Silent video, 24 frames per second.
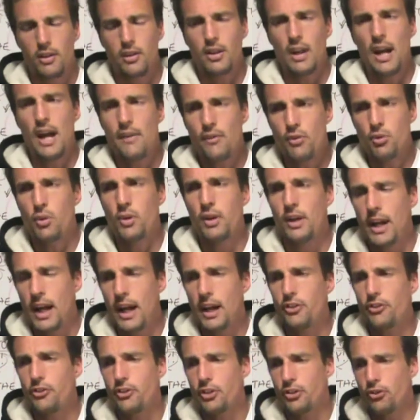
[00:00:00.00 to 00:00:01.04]
everyone
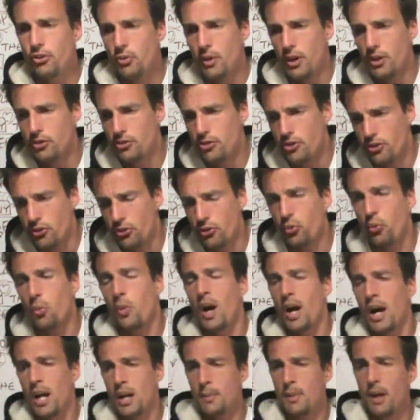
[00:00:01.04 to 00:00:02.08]
has these questions.
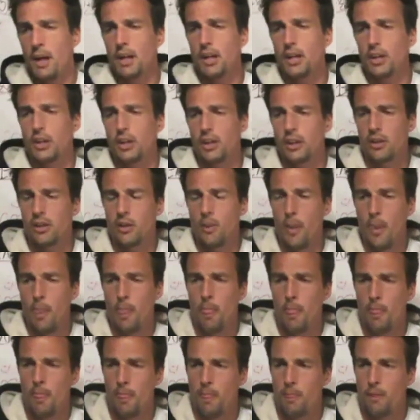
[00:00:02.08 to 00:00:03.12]
Why am I here?
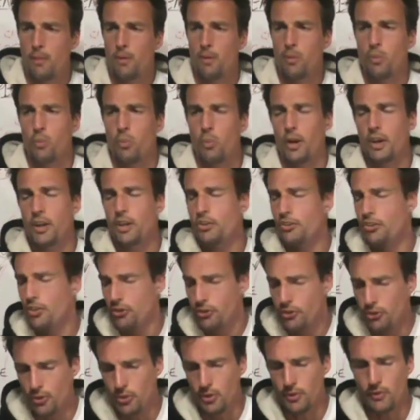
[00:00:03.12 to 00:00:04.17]
What is
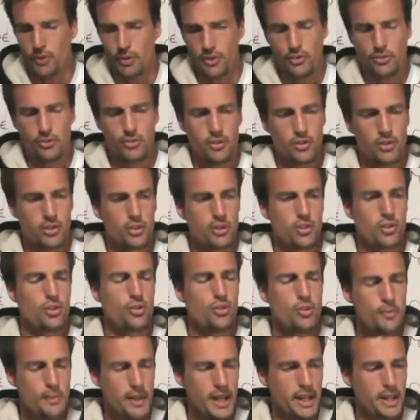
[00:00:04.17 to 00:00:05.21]
this universe?
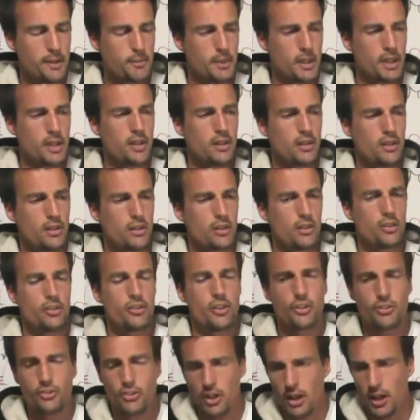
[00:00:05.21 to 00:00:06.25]
Who made me?
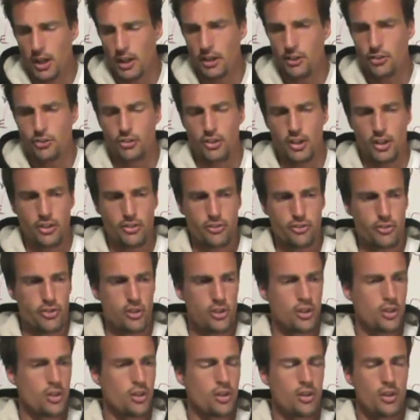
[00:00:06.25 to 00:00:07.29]
Does God exist?
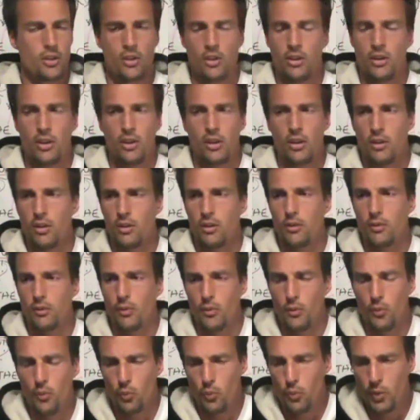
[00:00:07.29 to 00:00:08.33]

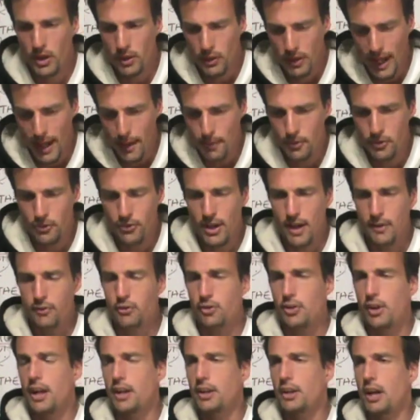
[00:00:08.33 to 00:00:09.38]
What happens
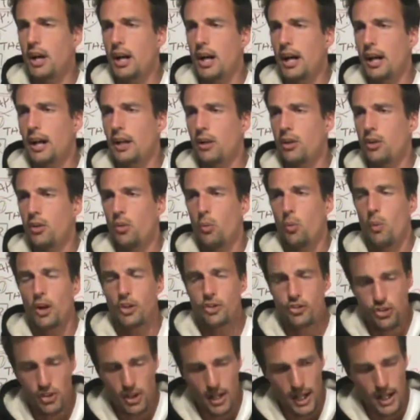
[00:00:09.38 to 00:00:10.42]
after I die? What
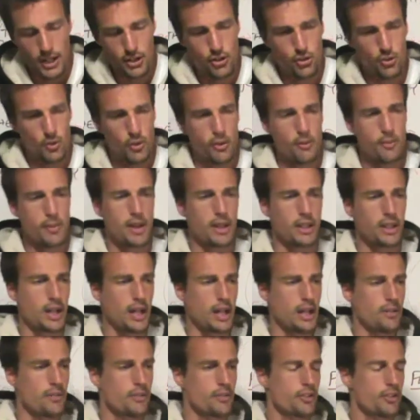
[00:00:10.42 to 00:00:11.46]
should I do with my
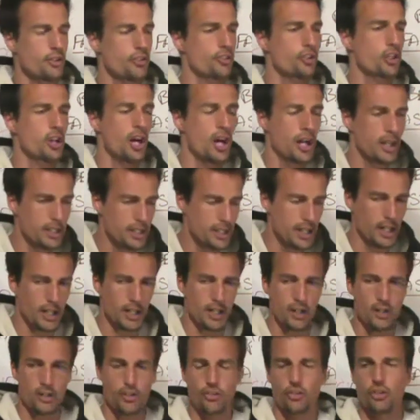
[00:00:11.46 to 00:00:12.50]
life? Does God
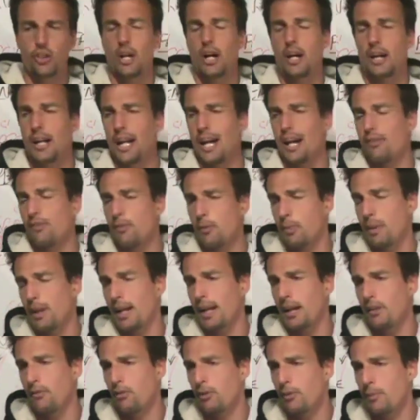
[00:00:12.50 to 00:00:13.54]
care? Does God have a
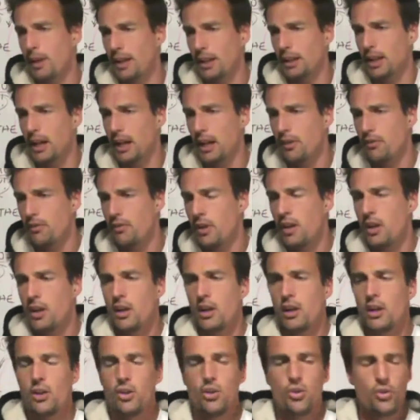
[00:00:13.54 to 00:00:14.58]
plan for my life?
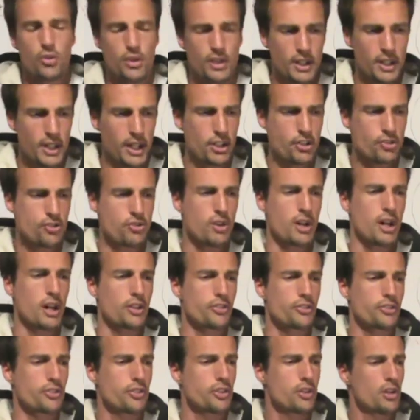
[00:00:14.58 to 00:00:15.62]
Who can I
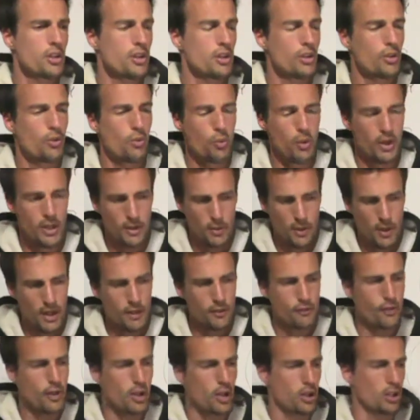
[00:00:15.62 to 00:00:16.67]
trust? What do
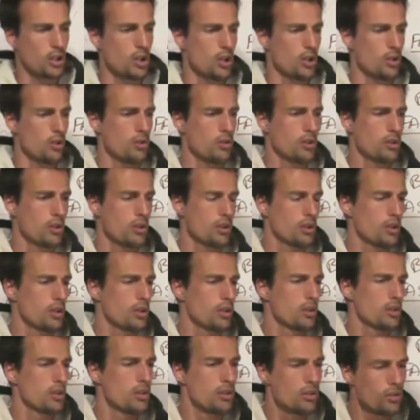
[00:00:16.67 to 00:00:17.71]
I follow?
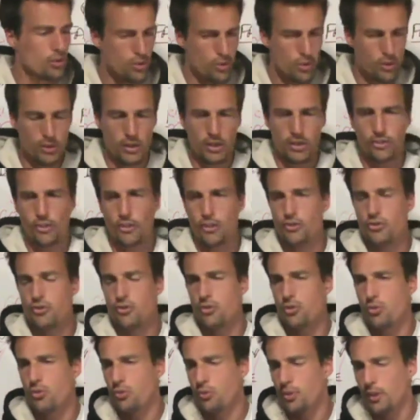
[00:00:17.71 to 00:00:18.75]
Who is the
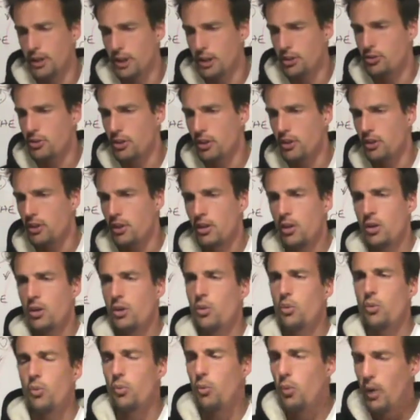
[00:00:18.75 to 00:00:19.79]
true religion?
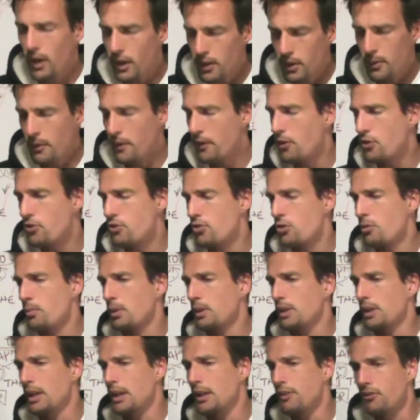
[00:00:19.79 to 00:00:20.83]
What are the true
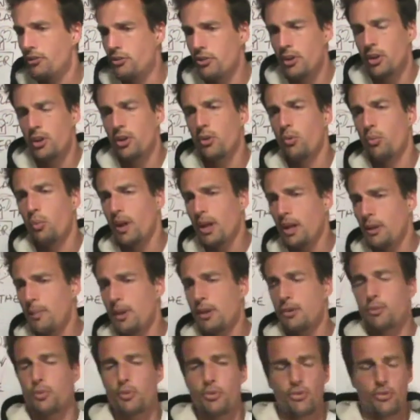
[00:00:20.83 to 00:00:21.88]
beliefs? What am
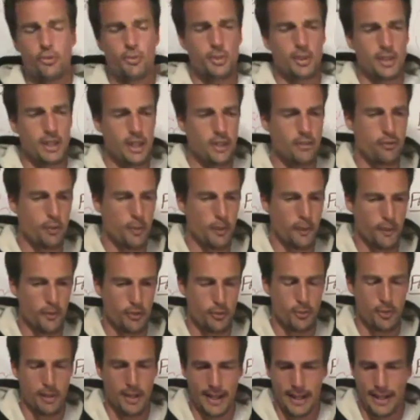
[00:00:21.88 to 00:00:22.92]
I supposed to believe about
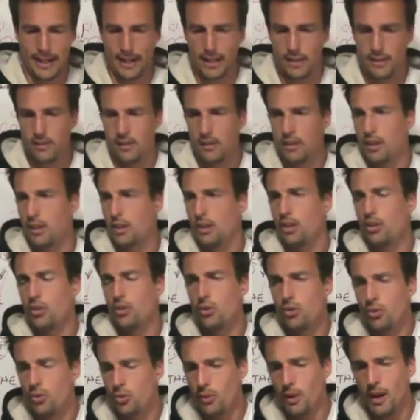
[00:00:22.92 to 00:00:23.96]
this planet?
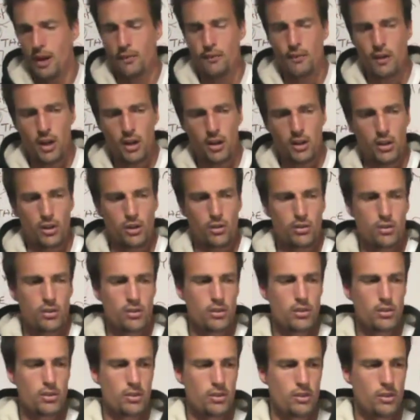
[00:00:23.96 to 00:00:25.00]
Who do I follow?
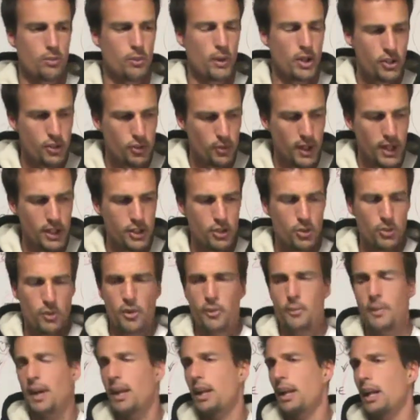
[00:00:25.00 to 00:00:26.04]
What do I do
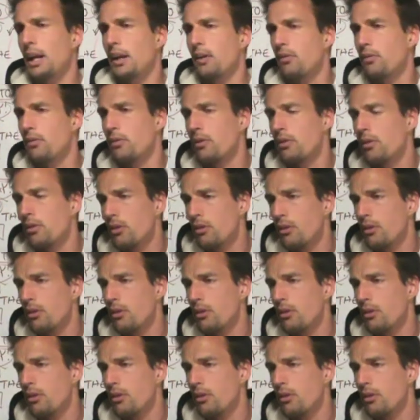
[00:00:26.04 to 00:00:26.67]
with my life?